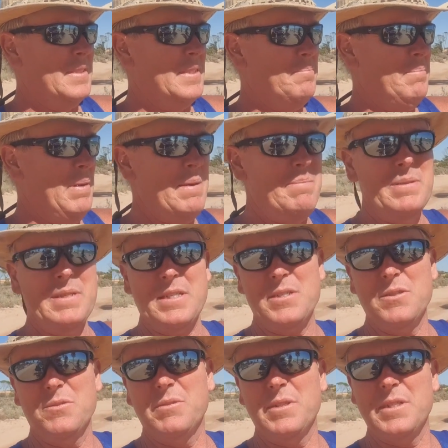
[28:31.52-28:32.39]
the paper
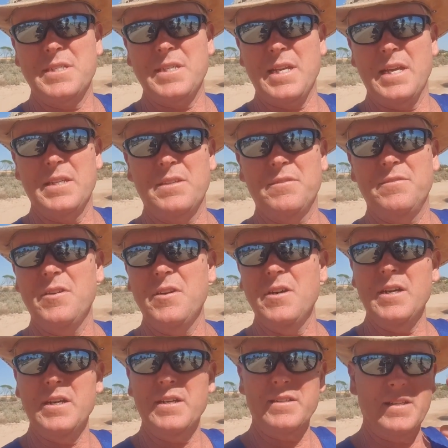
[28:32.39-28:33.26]
doesn't always stay in the
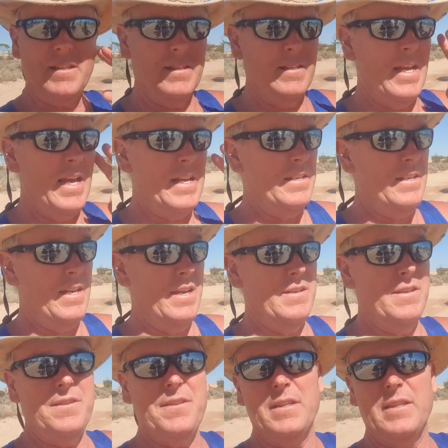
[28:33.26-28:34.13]
fire,
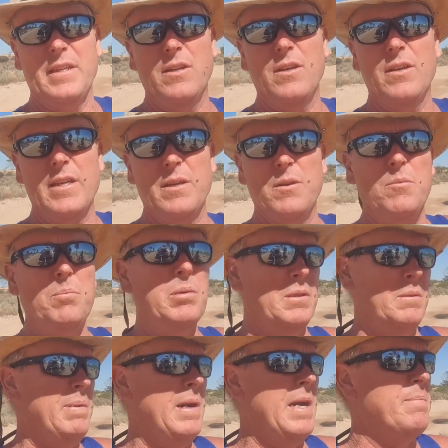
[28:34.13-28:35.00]
and you think that, oh yeah, we'll
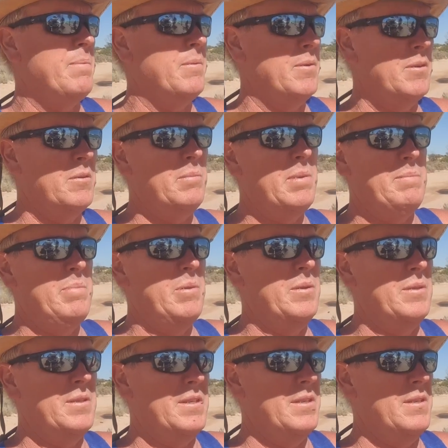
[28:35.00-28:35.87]
put the paper in, it'll be
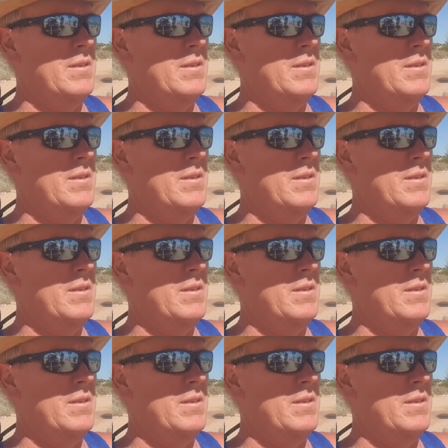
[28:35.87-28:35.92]
burnt